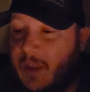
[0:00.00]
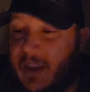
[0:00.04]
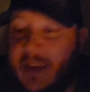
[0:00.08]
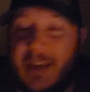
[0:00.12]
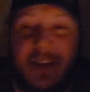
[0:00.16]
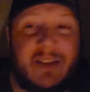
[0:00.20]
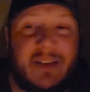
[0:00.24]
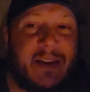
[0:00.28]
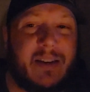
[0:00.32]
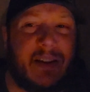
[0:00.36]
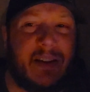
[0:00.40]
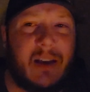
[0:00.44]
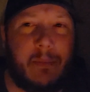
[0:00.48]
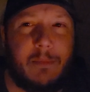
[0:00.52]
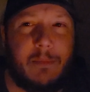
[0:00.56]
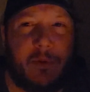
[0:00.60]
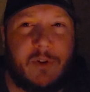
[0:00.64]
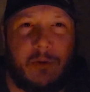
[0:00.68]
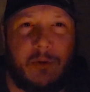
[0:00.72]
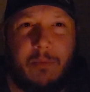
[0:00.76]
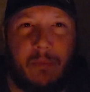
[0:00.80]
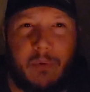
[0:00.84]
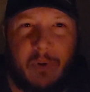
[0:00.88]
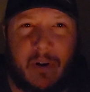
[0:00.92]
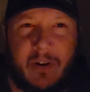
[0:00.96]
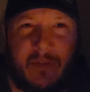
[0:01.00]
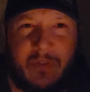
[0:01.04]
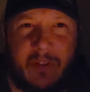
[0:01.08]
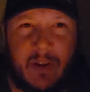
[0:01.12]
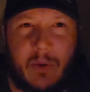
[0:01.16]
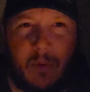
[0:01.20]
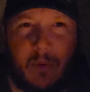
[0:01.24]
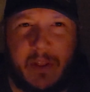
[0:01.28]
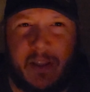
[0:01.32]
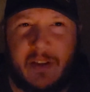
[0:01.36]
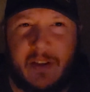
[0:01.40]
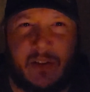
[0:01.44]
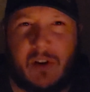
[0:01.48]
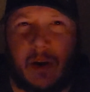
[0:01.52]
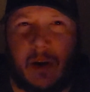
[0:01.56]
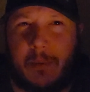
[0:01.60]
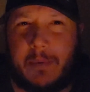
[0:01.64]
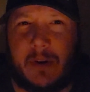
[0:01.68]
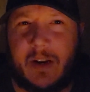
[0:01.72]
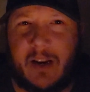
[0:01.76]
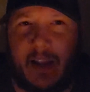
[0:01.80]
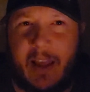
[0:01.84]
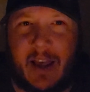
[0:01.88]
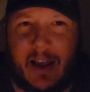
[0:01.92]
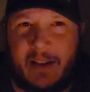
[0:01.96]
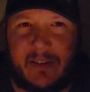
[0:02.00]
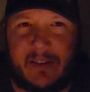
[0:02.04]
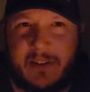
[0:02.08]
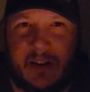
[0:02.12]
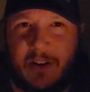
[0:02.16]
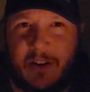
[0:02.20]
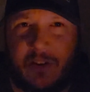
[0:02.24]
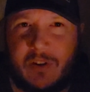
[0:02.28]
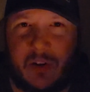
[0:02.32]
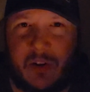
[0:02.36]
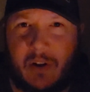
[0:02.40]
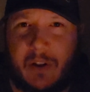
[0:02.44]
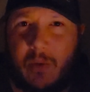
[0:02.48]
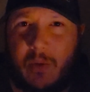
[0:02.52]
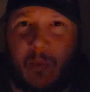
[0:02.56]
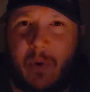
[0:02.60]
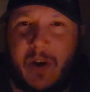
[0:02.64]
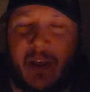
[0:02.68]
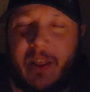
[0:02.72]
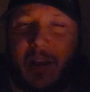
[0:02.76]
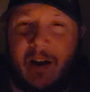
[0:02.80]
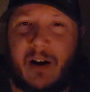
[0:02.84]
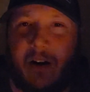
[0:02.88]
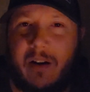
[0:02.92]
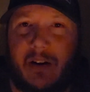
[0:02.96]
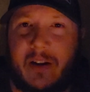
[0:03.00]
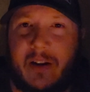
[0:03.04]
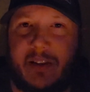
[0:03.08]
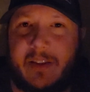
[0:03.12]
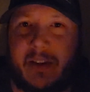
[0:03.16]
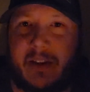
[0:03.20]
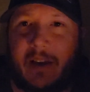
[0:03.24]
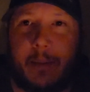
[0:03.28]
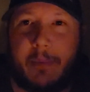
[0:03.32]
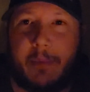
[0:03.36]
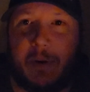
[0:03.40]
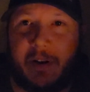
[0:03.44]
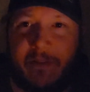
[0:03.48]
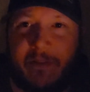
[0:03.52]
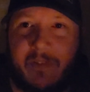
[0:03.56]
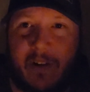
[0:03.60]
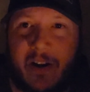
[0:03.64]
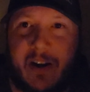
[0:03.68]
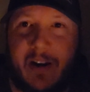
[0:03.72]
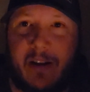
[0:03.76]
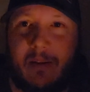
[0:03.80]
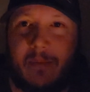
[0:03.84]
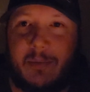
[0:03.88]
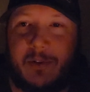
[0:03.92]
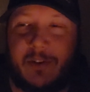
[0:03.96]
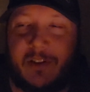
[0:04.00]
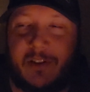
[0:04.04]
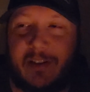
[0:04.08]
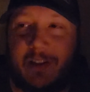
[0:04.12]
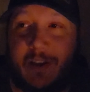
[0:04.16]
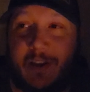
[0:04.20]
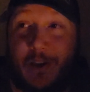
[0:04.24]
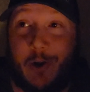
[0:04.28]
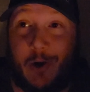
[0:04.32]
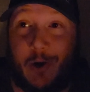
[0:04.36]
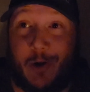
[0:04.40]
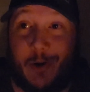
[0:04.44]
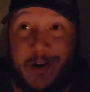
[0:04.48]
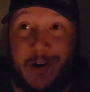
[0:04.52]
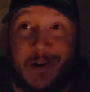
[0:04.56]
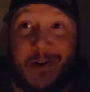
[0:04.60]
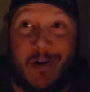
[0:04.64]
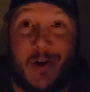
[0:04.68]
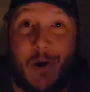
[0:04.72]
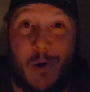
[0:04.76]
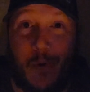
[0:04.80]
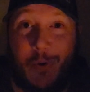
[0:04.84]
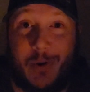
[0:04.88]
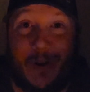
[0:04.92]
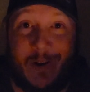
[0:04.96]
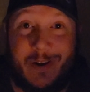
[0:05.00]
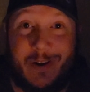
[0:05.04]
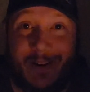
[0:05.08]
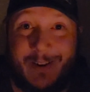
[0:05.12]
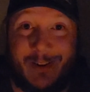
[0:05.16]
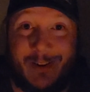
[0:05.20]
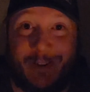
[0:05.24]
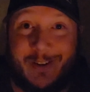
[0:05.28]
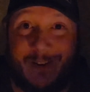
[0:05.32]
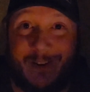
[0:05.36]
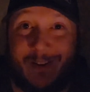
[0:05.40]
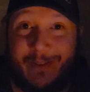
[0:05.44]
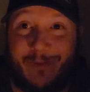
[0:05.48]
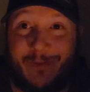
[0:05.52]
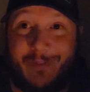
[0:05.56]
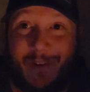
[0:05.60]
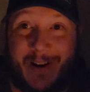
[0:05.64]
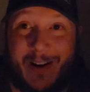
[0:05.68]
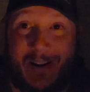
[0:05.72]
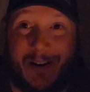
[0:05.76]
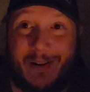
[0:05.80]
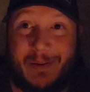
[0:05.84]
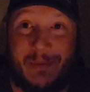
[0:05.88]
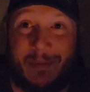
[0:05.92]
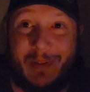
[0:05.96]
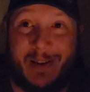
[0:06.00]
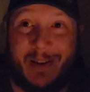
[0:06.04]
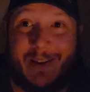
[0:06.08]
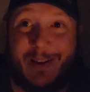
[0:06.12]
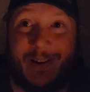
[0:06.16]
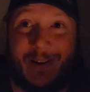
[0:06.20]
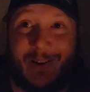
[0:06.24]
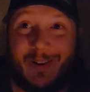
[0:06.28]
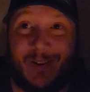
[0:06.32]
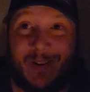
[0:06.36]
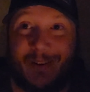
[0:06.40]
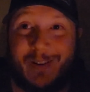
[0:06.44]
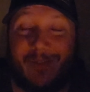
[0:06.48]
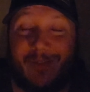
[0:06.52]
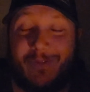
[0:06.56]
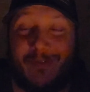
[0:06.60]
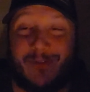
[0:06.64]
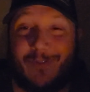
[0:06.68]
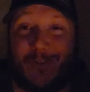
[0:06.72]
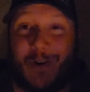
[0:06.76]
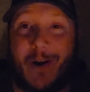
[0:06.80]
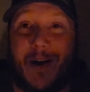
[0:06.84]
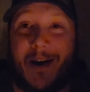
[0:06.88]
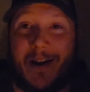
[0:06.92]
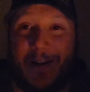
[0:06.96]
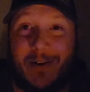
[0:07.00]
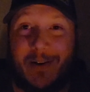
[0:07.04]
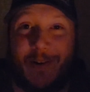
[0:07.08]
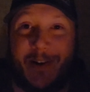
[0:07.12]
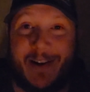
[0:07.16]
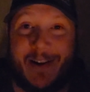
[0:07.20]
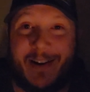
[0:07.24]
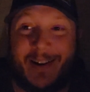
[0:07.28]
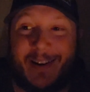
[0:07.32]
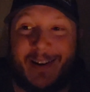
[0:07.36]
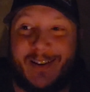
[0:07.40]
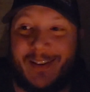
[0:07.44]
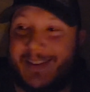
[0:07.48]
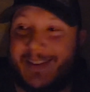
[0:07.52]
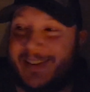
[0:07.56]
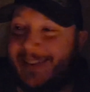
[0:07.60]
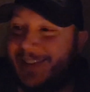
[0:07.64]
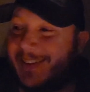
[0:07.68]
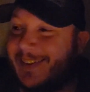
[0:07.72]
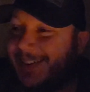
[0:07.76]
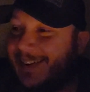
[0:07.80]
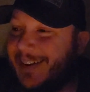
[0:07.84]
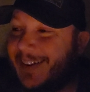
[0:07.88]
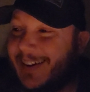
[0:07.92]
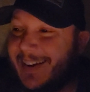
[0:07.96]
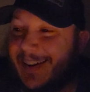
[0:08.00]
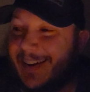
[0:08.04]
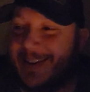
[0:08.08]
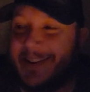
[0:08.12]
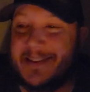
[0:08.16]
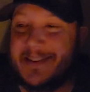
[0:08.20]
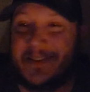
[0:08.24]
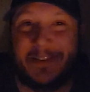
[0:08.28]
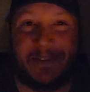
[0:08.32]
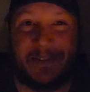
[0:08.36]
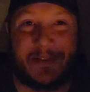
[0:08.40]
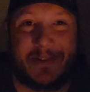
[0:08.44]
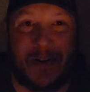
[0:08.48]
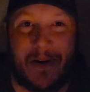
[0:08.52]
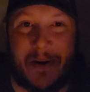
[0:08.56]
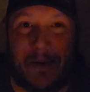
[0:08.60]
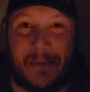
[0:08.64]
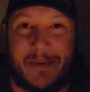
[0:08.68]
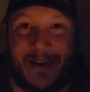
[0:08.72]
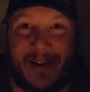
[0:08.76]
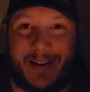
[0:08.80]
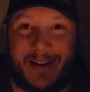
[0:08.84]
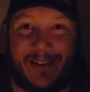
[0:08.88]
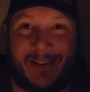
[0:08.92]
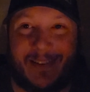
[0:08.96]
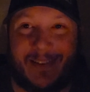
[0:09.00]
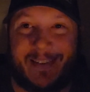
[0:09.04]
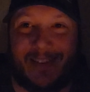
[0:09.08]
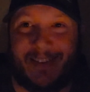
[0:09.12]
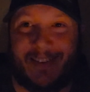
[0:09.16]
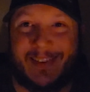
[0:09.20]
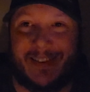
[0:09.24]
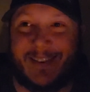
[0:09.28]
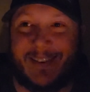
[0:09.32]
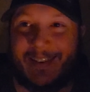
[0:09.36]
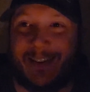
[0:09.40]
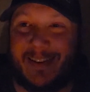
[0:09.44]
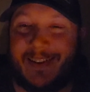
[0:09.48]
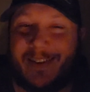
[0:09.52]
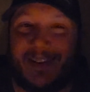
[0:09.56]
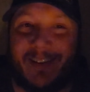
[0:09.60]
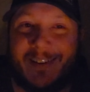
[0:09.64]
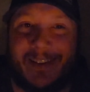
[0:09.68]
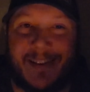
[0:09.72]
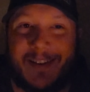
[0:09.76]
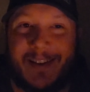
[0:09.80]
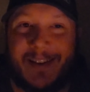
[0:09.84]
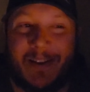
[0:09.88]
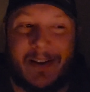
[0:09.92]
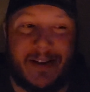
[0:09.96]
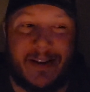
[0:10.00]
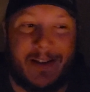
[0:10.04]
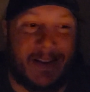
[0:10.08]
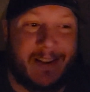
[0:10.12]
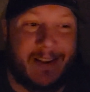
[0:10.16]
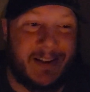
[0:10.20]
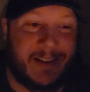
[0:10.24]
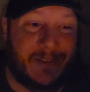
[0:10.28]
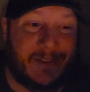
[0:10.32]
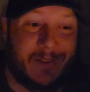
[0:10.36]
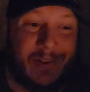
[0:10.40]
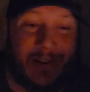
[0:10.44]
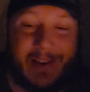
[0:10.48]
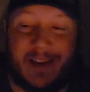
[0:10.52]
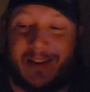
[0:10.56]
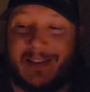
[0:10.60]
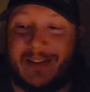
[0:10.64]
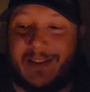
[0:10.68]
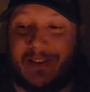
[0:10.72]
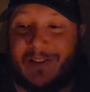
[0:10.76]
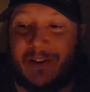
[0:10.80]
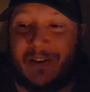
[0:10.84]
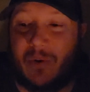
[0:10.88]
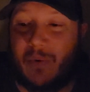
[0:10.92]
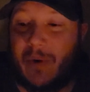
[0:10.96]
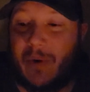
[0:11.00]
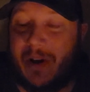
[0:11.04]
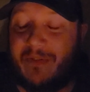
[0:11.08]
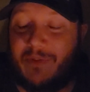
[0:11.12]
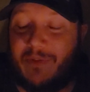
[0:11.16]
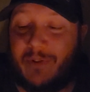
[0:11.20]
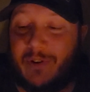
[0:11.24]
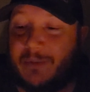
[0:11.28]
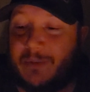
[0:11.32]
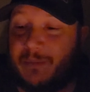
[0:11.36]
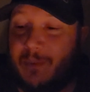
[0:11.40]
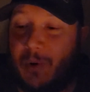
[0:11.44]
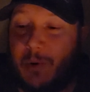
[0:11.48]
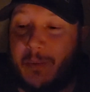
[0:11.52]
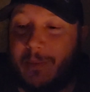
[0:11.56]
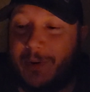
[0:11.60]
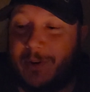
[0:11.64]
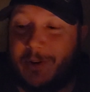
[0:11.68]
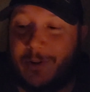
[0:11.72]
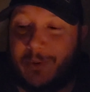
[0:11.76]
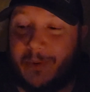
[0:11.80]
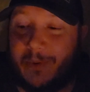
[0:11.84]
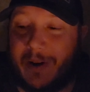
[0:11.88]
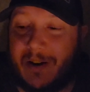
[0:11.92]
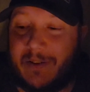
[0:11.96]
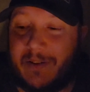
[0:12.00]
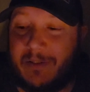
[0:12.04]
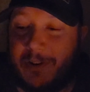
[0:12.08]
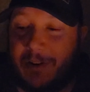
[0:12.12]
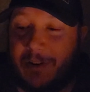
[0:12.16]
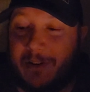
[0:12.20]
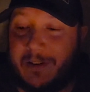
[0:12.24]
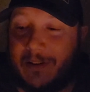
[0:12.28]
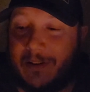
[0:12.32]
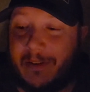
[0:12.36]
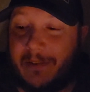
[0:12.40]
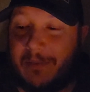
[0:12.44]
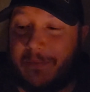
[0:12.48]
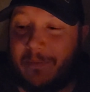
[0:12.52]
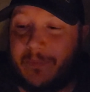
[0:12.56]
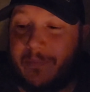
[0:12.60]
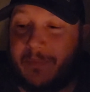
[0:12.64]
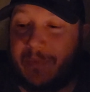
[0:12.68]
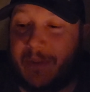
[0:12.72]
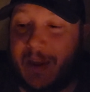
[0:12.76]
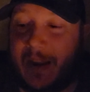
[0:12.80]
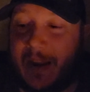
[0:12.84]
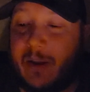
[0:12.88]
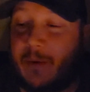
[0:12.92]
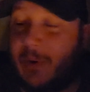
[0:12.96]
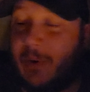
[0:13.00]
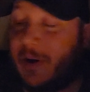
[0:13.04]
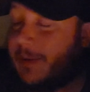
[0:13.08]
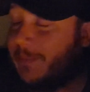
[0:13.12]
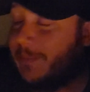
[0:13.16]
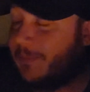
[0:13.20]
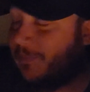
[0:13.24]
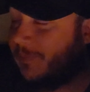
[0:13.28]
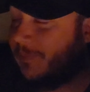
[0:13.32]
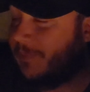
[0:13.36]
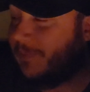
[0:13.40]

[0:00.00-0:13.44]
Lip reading: He did come to briefly while they stopped at the gas station on the way there, and he's like, I'm gonna fight him. And she's like, you're in no condition to fight him. Like, you're fried right now. Like, just calm down. All right. So I guess he's gonna wait for his moment or whatever. Anyway,